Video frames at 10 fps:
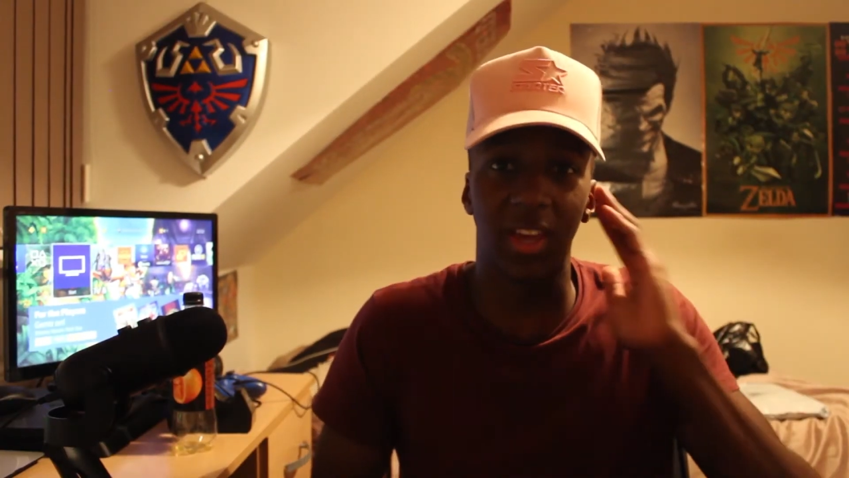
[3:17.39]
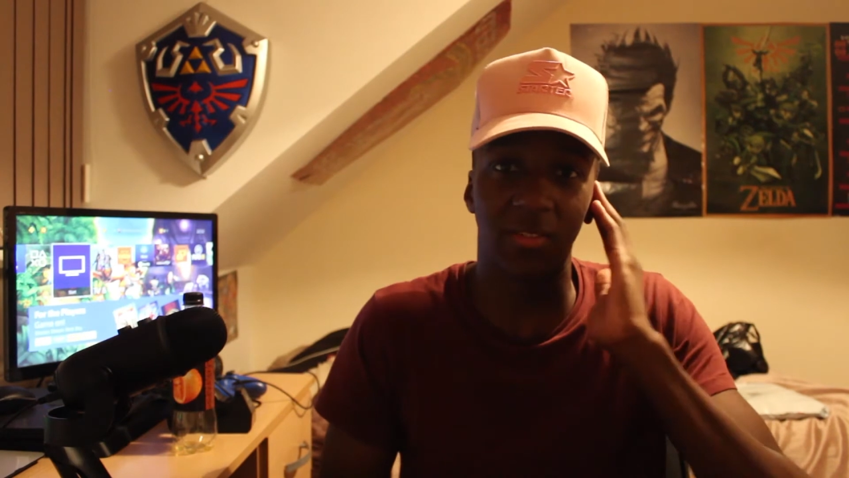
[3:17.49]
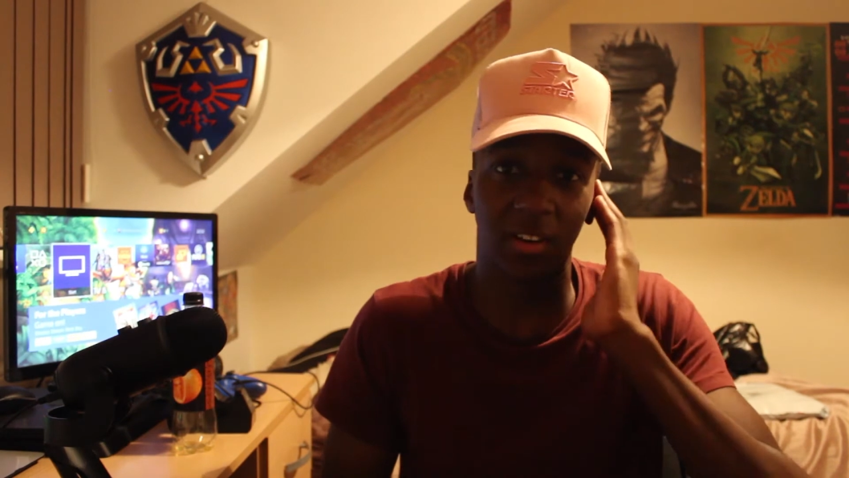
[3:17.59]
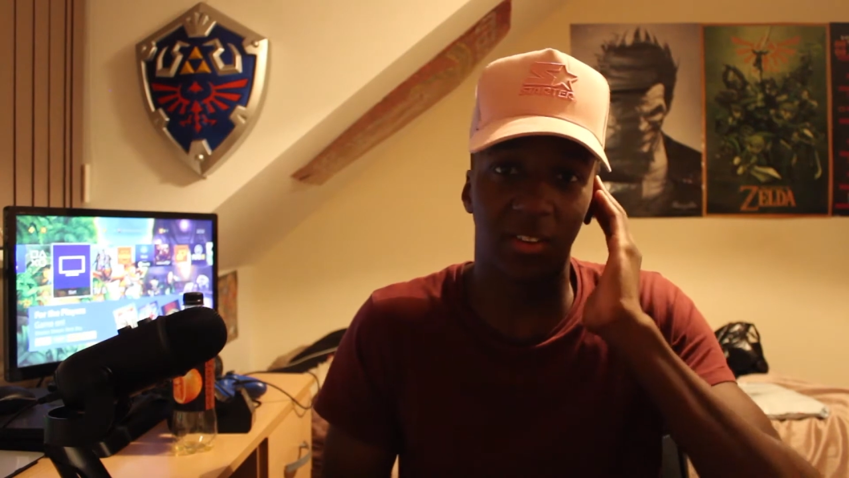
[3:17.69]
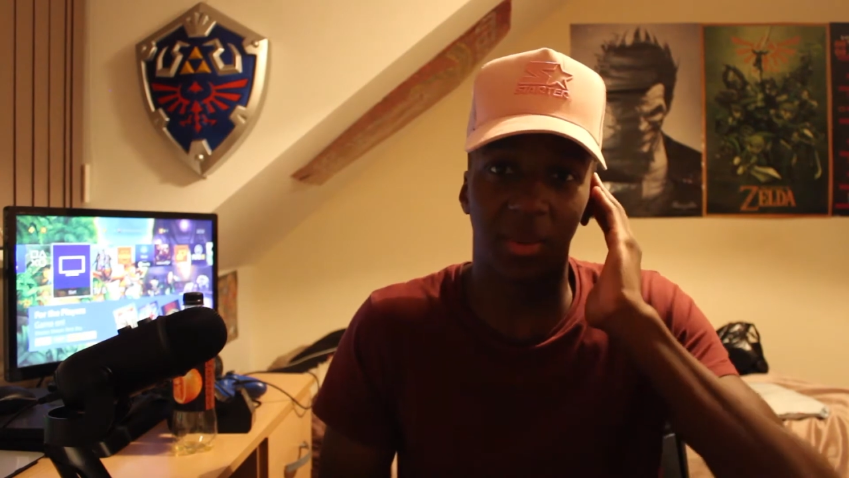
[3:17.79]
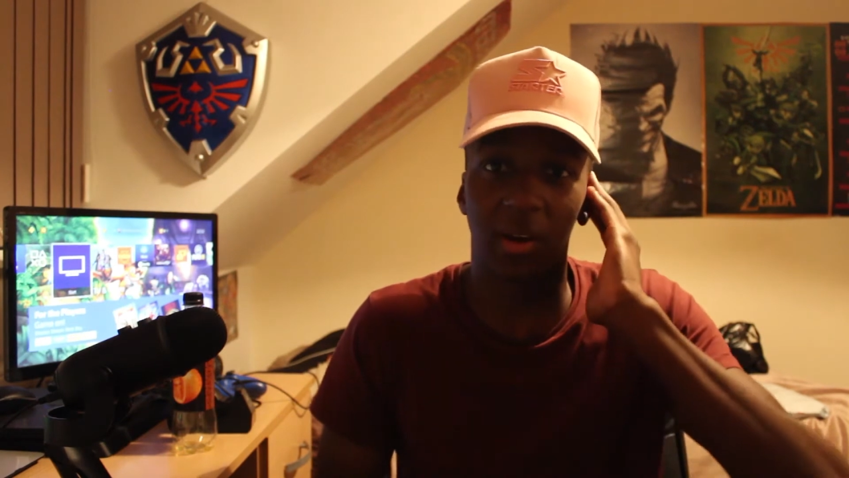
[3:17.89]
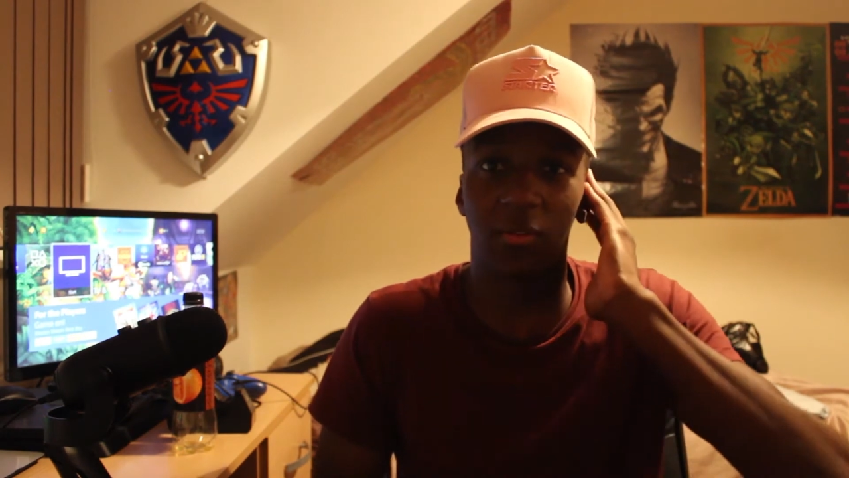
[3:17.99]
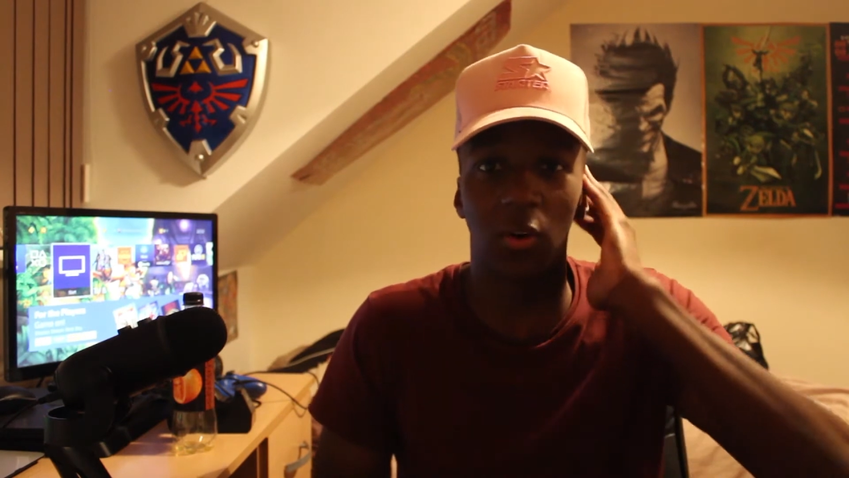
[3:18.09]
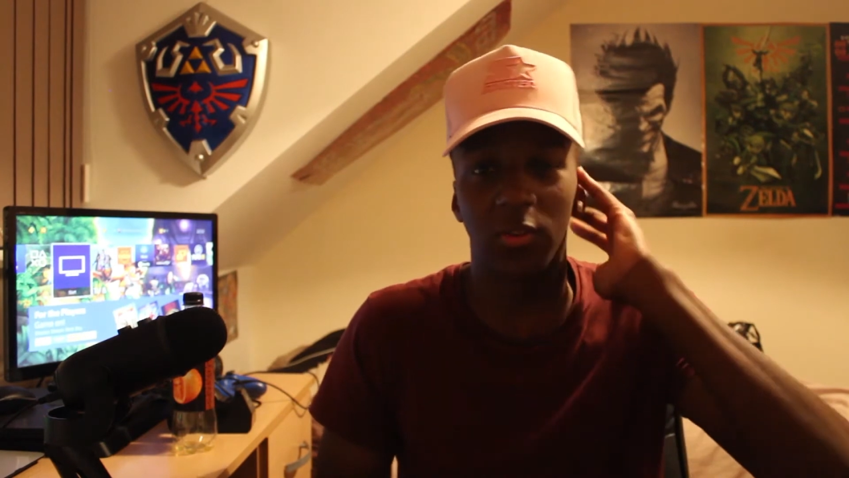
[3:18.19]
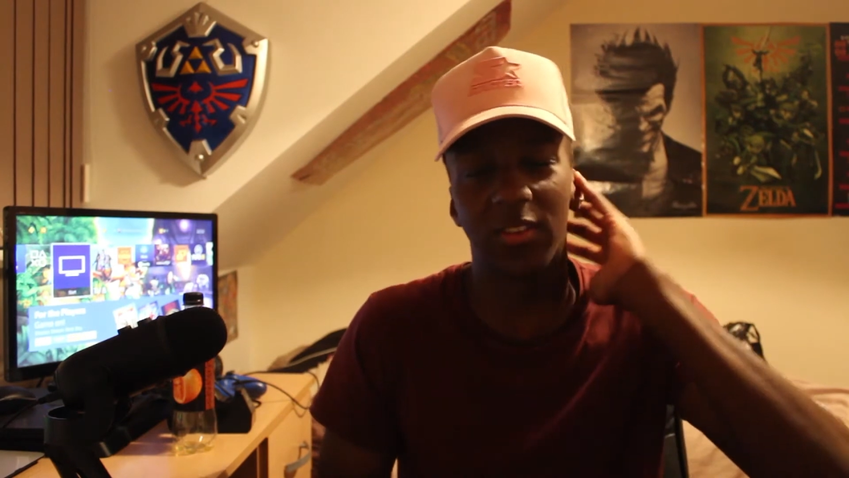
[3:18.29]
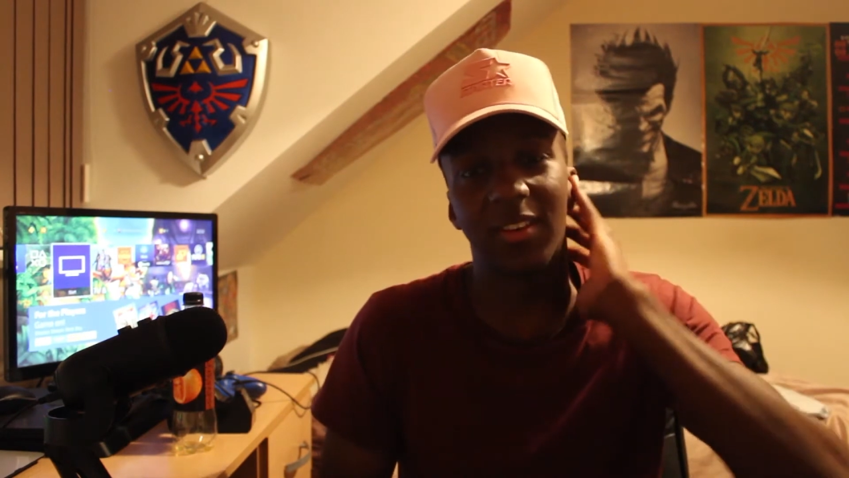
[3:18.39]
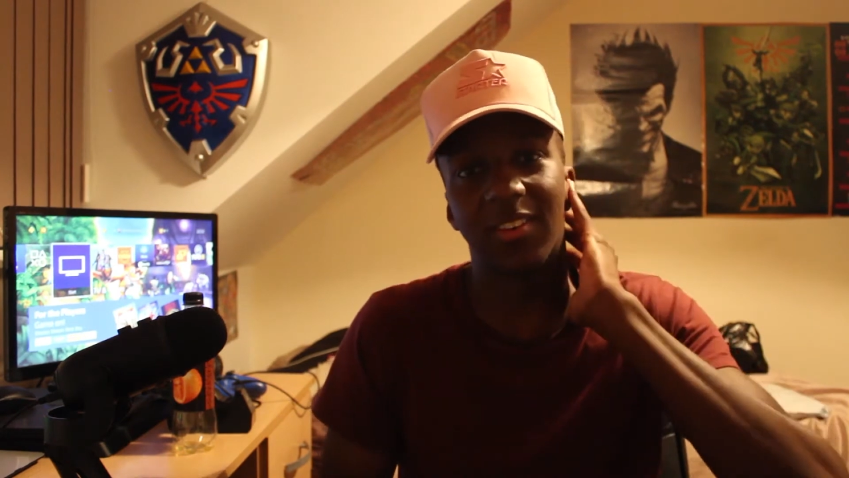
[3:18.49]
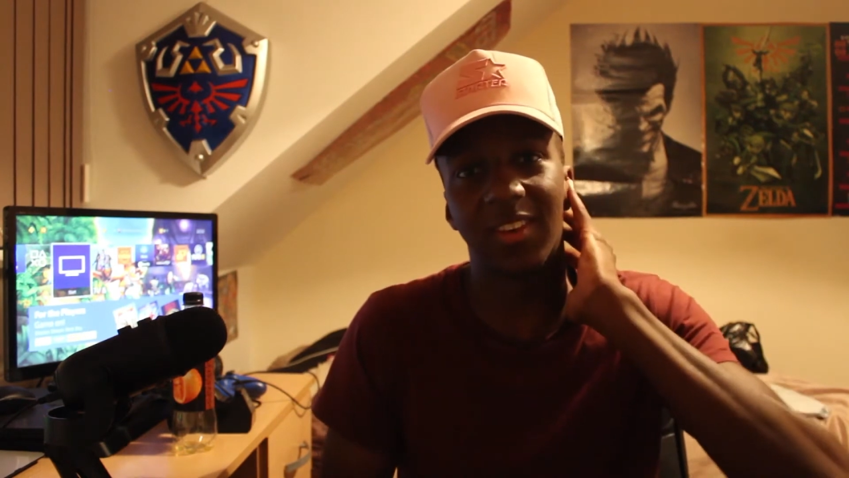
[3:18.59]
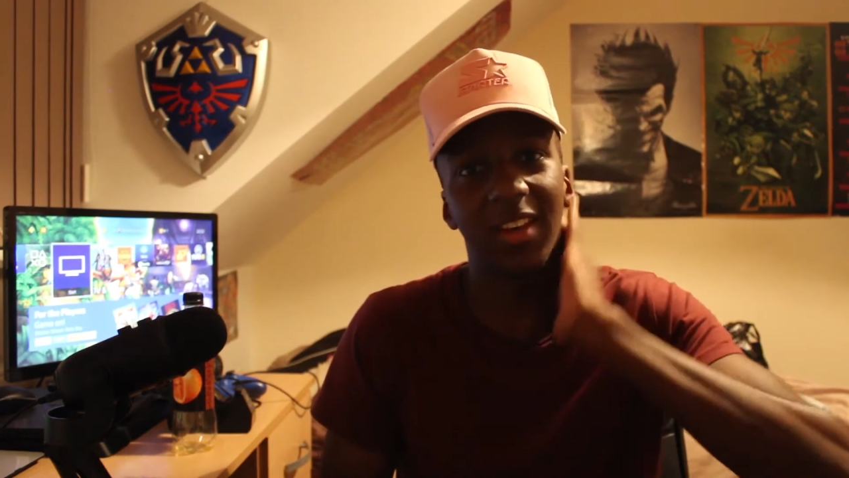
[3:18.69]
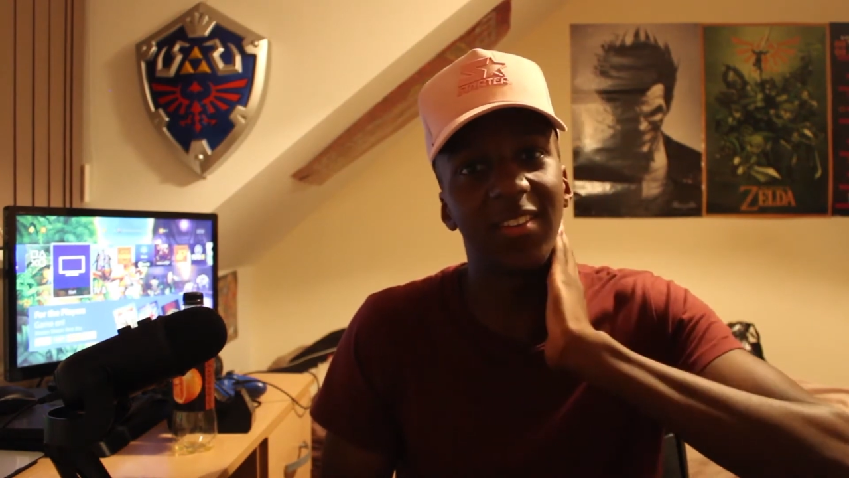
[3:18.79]
to give us about Vault
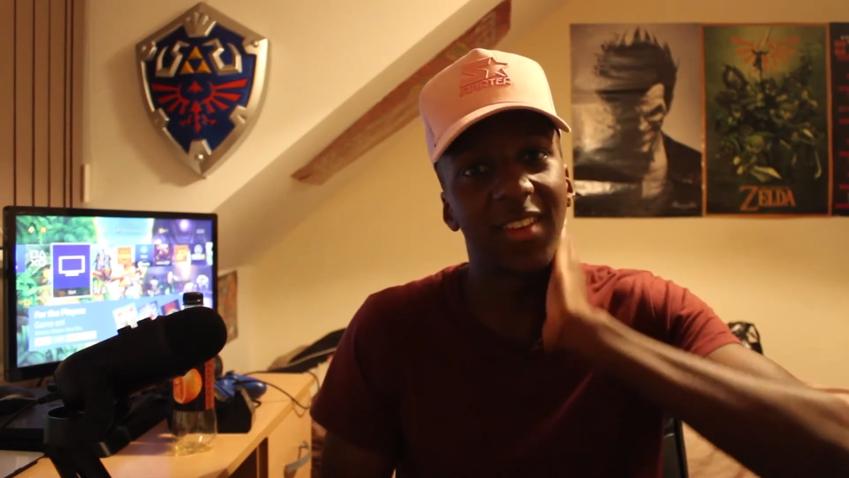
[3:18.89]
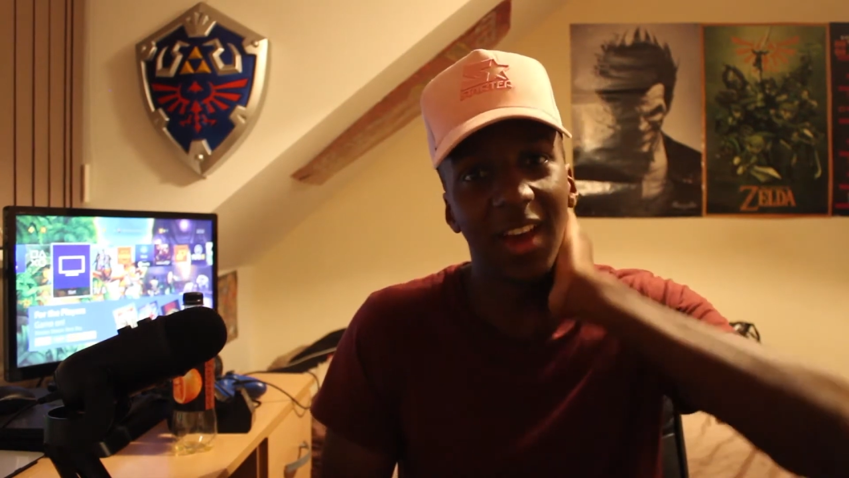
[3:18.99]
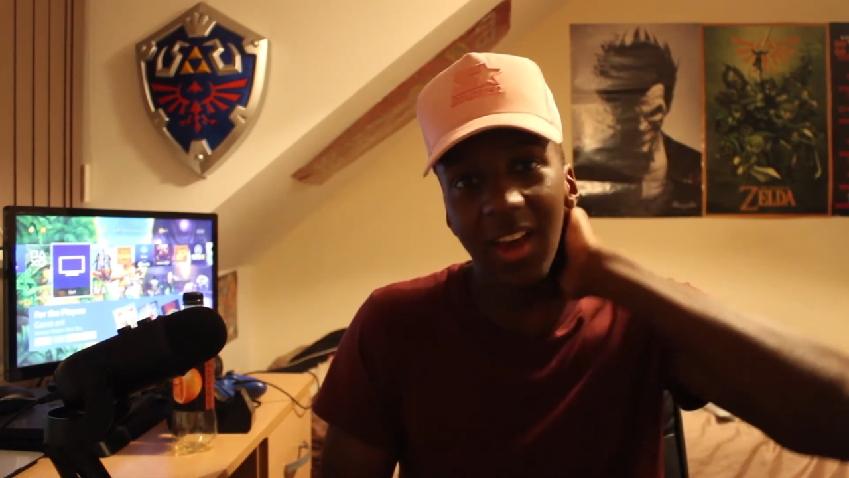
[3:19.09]
76